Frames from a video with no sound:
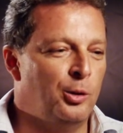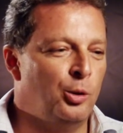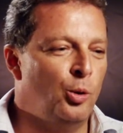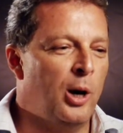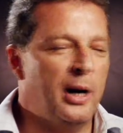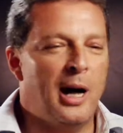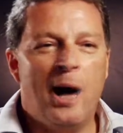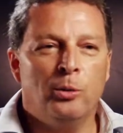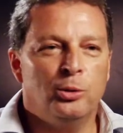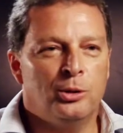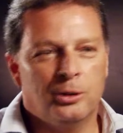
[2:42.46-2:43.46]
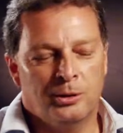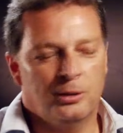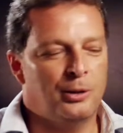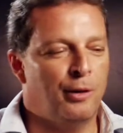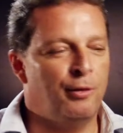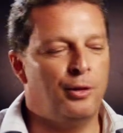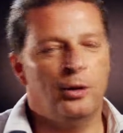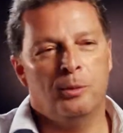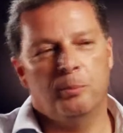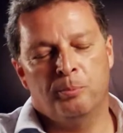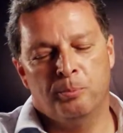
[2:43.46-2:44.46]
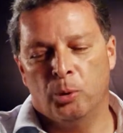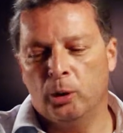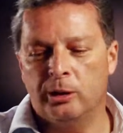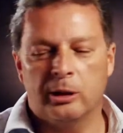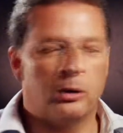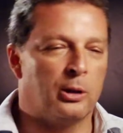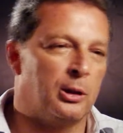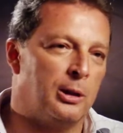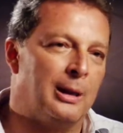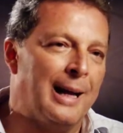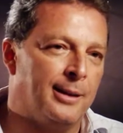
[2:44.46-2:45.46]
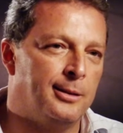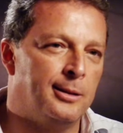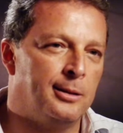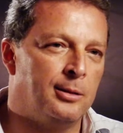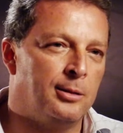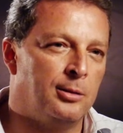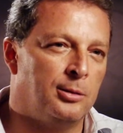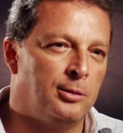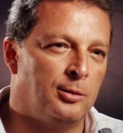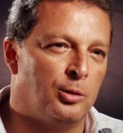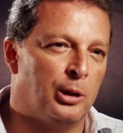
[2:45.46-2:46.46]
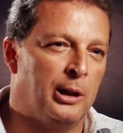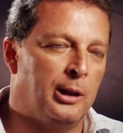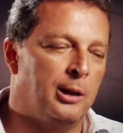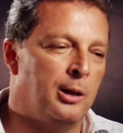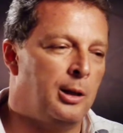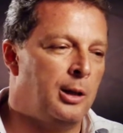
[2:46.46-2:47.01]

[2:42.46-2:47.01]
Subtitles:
you are out of the political land, okay?